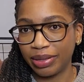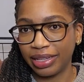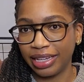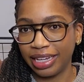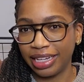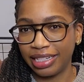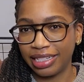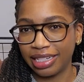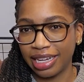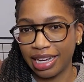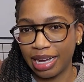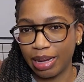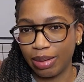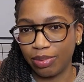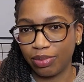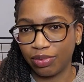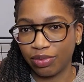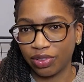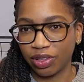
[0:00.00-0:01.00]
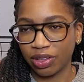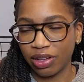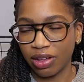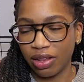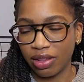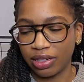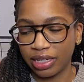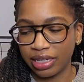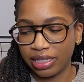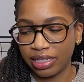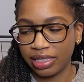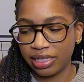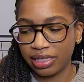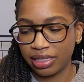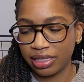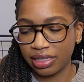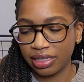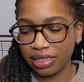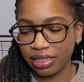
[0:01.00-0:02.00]
in time for the holiday
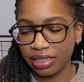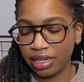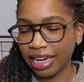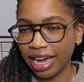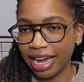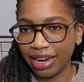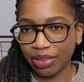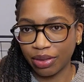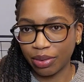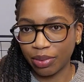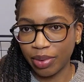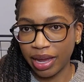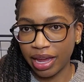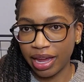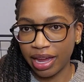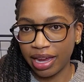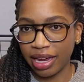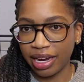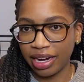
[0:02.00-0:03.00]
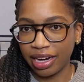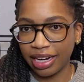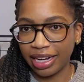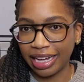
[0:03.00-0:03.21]
season. Either way,